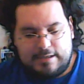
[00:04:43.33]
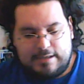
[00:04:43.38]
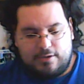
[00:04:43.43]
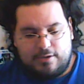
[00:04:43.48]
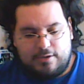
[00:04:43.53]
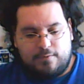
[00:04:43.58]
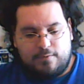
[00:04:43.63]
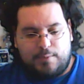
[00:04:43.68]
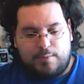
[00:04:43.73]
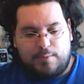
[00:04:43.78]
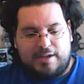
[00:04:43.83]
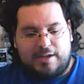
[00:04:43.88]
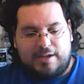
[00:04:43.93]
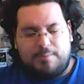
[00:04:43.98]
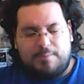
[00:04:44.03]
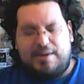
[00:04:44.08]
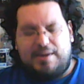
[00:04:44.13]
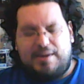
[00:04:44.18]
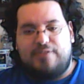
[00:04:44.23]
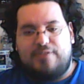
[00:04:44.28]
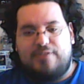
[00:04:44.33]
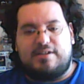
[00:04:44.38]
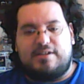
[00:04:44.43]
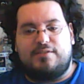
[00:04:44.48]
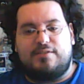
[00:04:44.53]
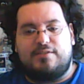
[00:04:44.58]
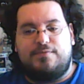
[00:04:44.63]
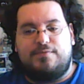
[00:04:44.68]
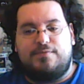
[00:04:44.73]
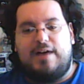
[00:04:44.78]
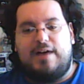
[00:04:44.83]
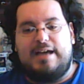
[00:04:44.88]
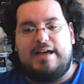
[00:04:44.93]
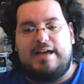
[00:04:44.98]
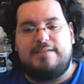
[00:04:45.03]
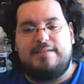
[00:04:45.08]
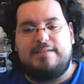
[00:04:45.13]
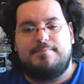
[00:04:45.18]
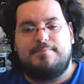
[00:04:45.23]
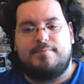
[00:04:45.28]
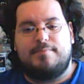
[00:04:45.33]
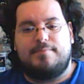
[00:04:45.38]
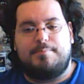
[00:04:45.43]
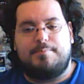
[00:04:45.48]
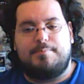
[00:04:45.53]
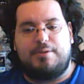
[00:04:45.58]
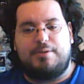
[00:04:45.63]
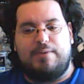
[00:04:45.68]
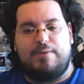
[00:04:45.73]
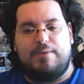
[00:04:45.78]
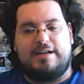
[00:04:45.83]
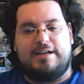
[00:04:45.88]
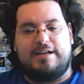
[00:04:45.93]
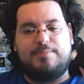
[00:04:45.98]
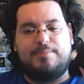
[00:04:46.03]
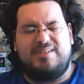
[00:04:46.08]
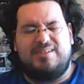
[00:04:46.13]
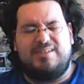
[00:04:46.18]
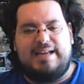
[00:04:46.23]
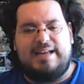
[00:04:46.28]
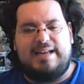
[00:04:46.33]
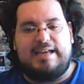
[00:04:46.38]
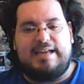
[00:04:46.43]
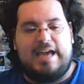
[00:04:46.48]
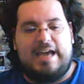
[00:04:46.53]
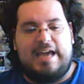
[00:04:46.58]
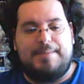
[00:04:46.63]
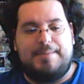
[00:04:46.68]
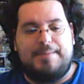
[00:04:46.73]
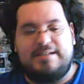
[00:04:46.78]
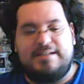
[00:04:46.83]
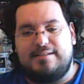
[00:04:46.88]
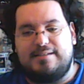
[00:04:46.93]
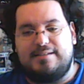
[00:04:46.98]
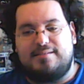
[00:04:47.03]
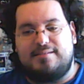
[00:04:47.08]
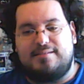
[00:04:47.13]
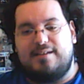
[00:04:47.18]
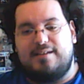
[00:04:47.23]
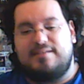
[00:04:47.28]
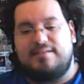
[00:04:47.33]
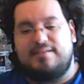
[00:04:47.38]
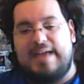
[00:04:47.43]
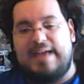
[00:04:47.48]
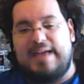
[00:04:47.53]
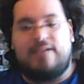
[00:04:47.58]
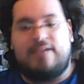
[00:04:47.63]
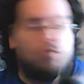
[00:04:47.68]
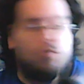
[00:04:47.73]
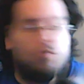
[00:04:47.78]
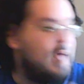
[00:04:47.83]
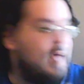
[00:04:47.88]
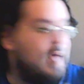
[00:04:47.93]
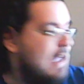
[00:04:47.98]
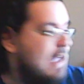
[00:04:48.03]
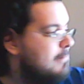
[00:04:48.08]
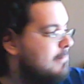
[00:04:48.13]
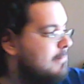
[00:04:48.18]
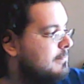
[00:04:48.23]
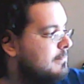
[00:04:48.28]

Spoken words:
for regular browsing, it's fine, but when it comes to like gaming, this does get in the way.